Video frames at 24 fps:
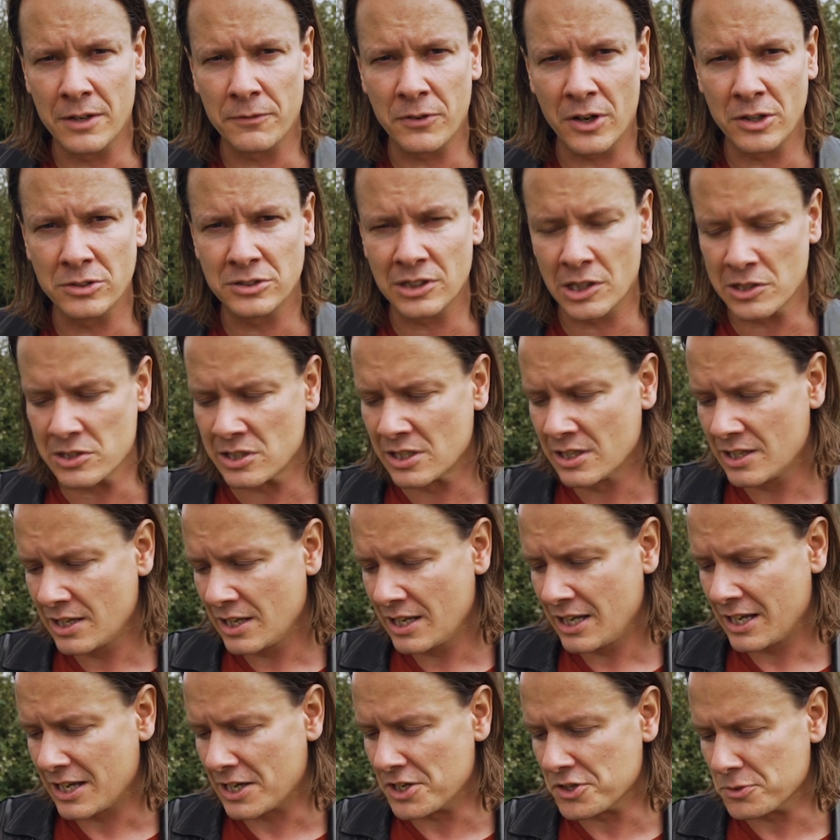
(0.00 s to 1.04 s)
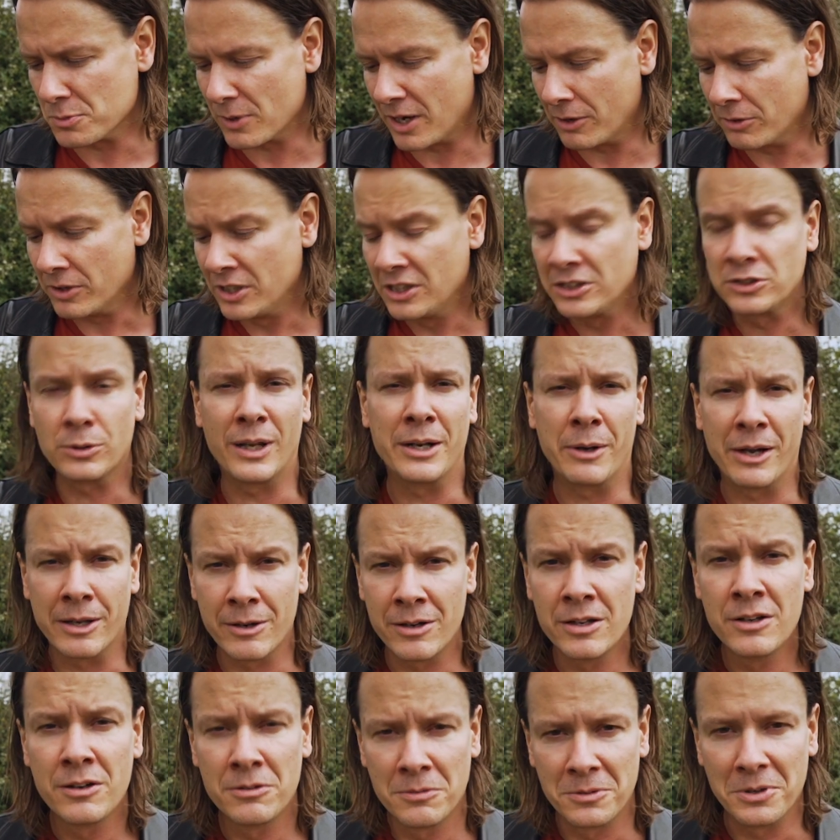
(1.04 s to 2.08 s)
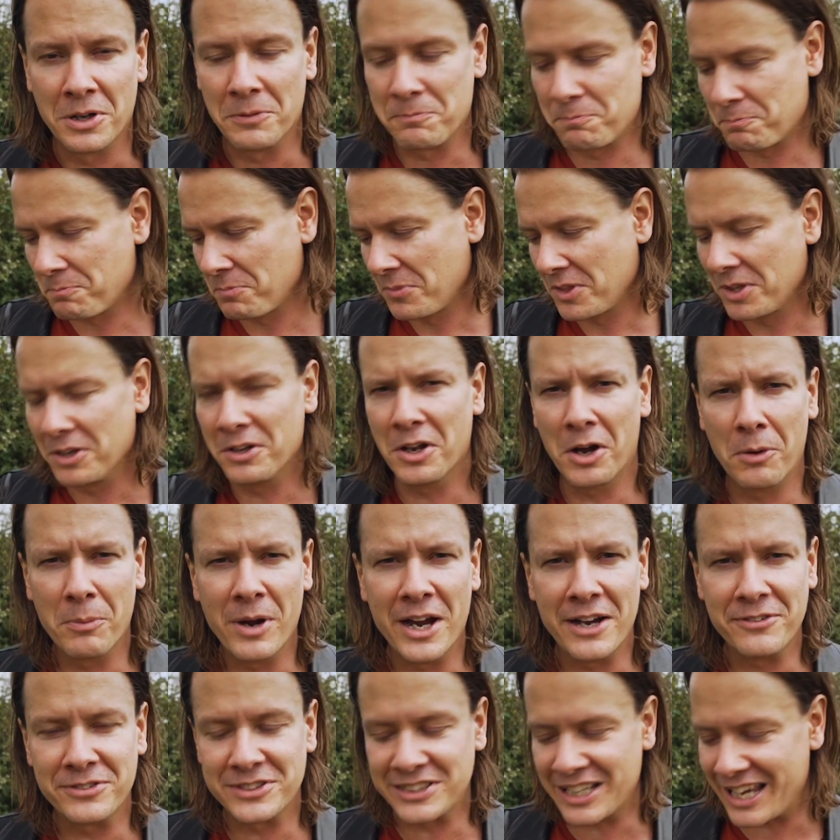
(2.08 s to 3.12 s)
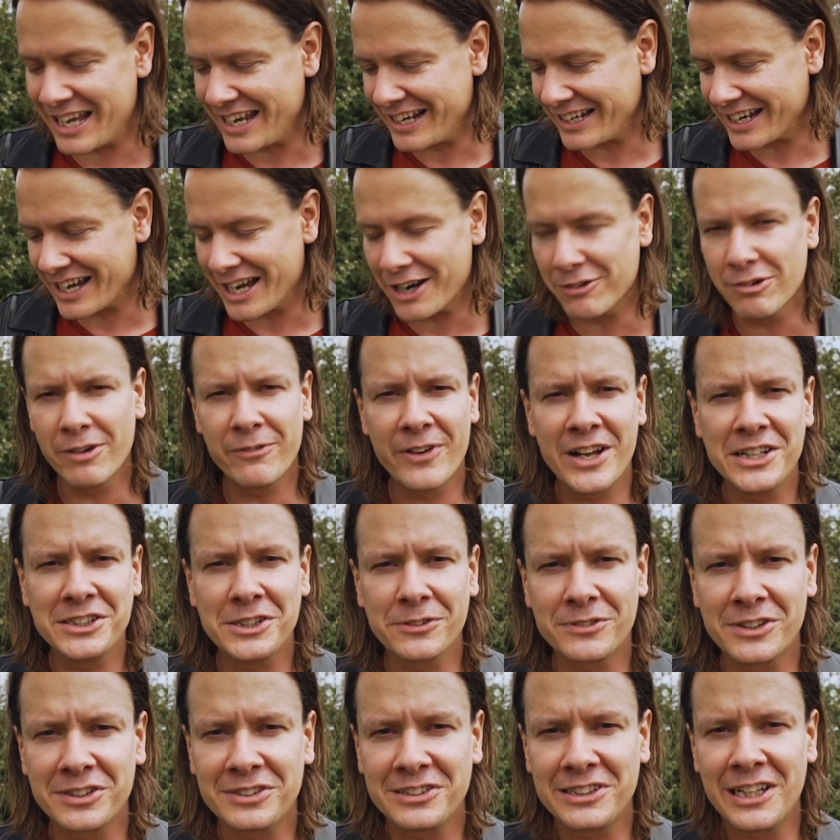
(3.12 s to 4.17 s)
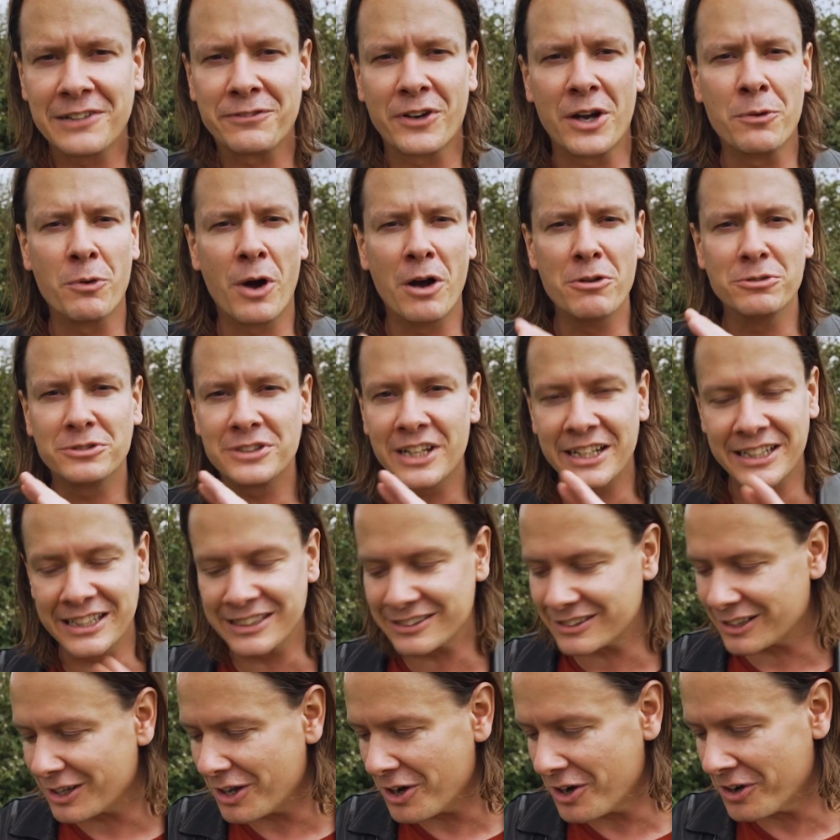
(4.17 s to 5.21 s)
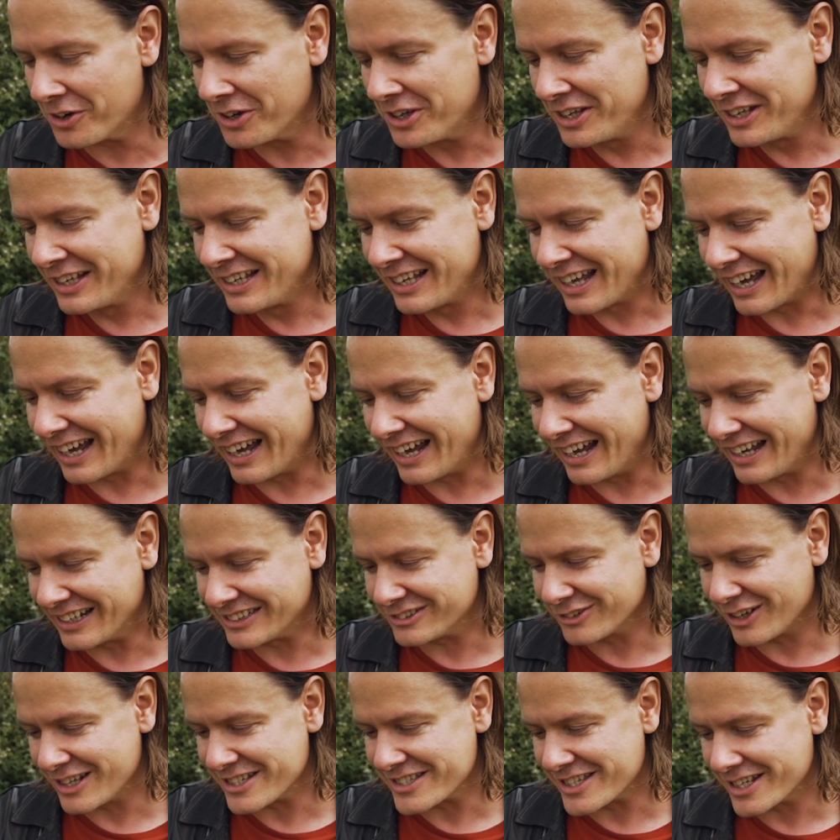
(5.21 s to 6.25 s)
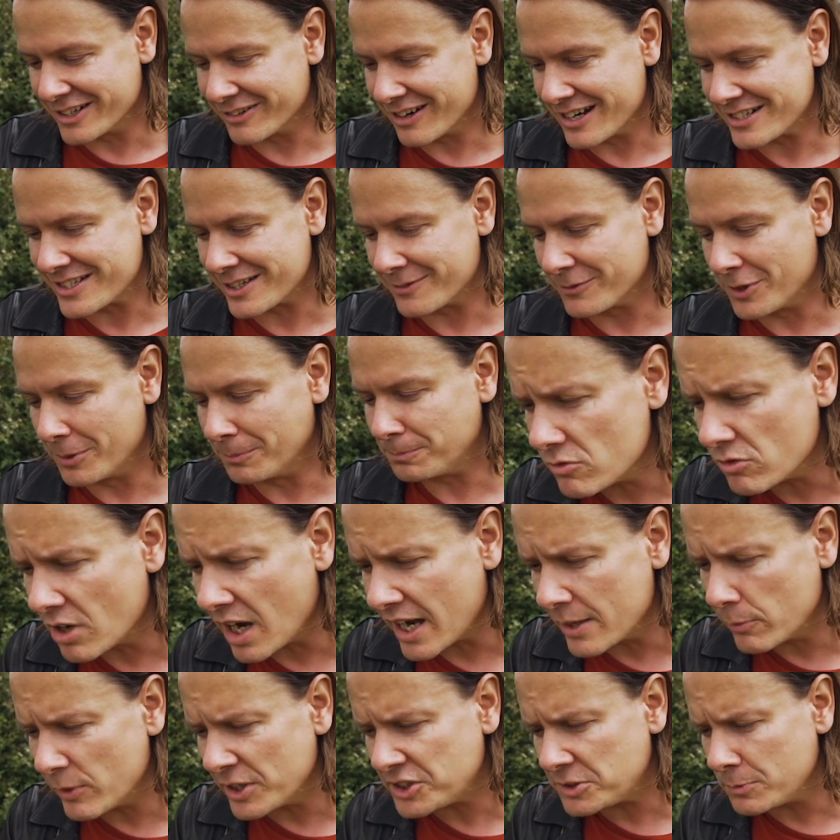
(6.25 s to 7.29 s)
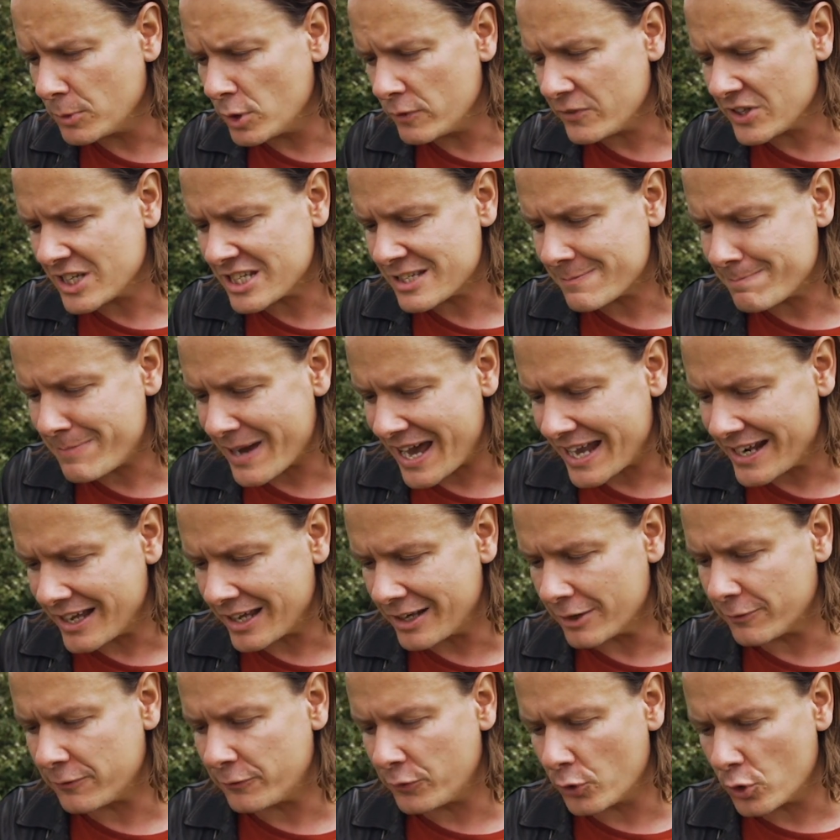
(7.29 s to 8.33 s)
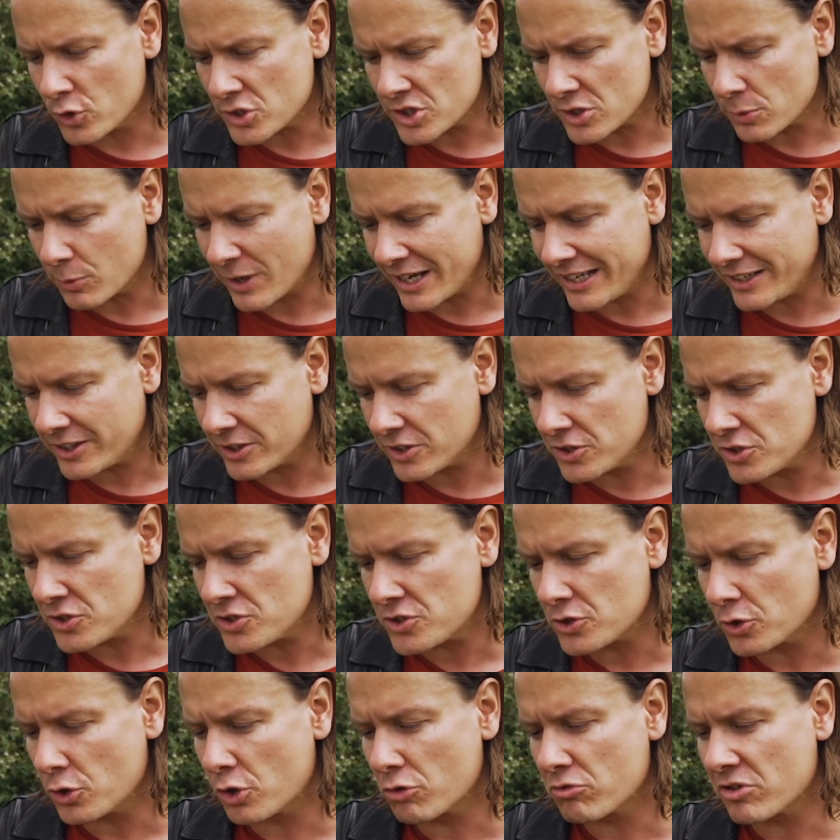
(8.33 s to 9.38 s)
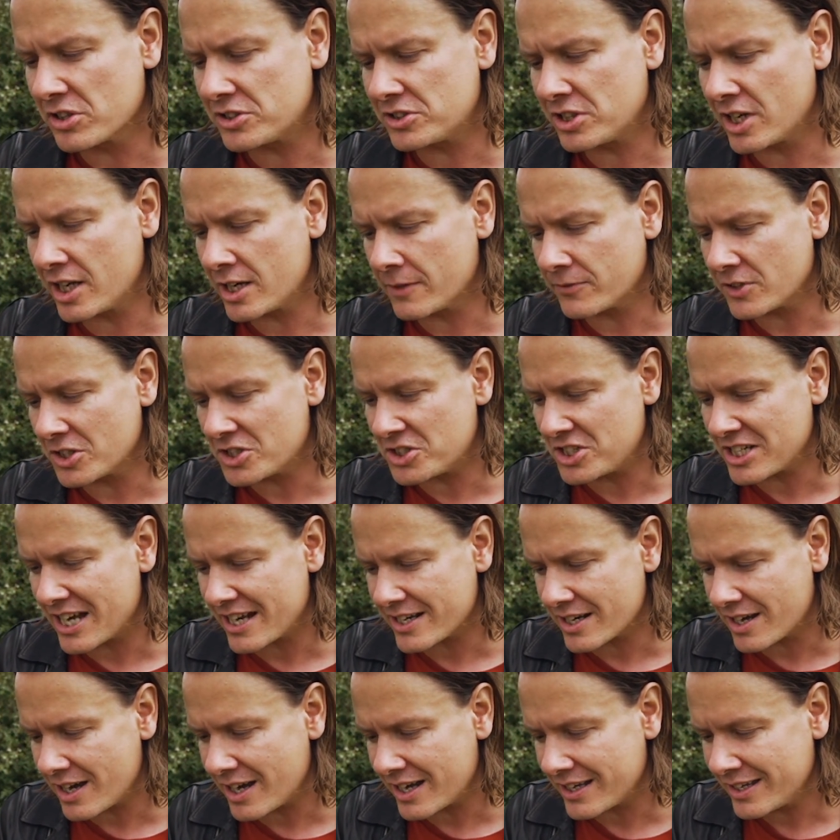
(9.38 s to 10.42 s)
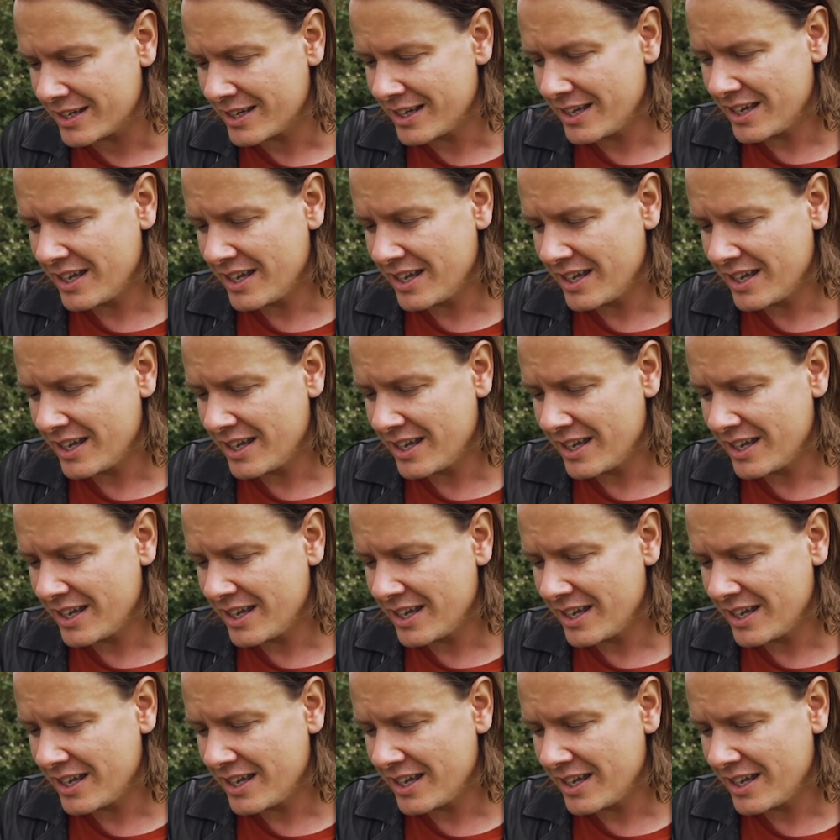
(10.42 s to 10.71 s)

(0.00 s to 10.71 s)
photos as well. So anyway, long way of saying Revenge of the Sith. I won't take this long to answer the rest of them. Right, which movie is better, The Force Awakens or Return of the Jedi?